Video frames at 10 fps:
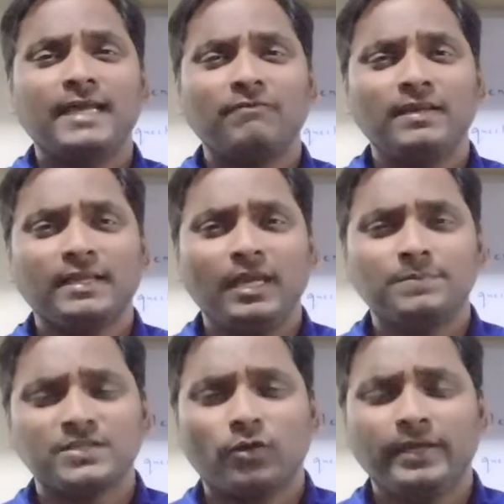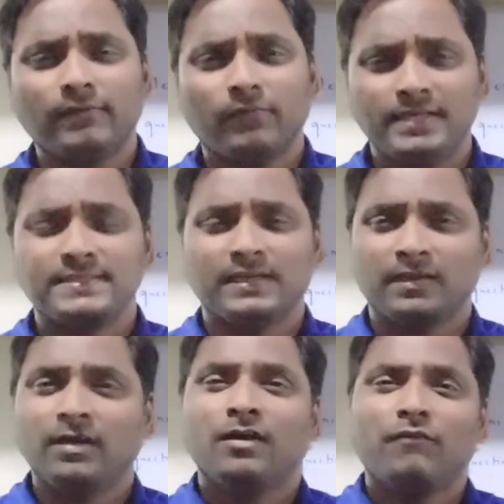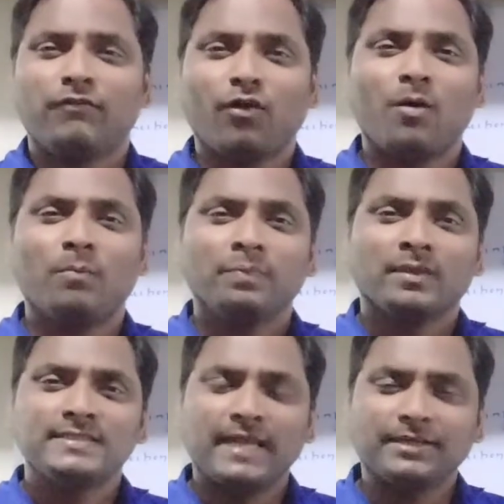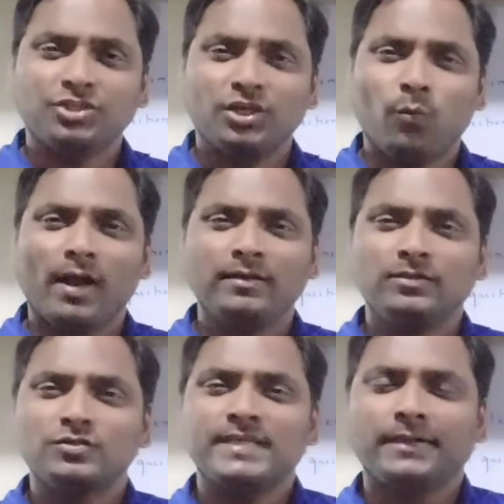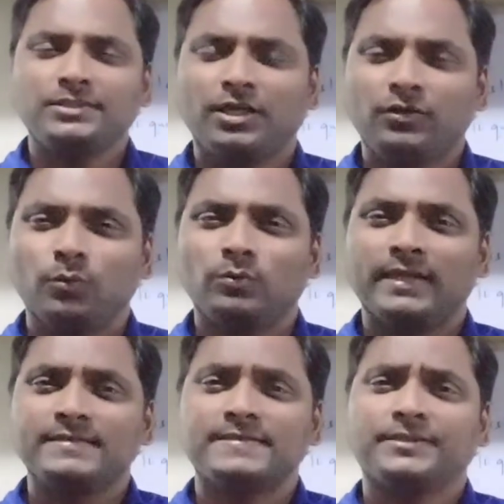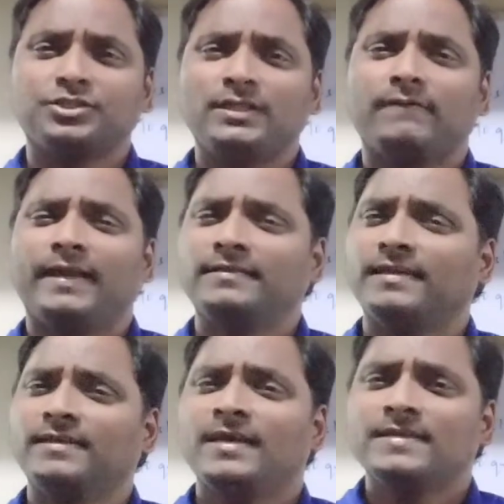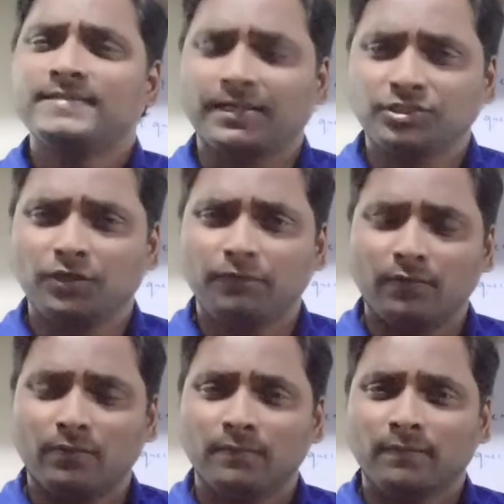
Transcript: level keeps on increasing from section 1 to section 2, then section 3 and then section 4.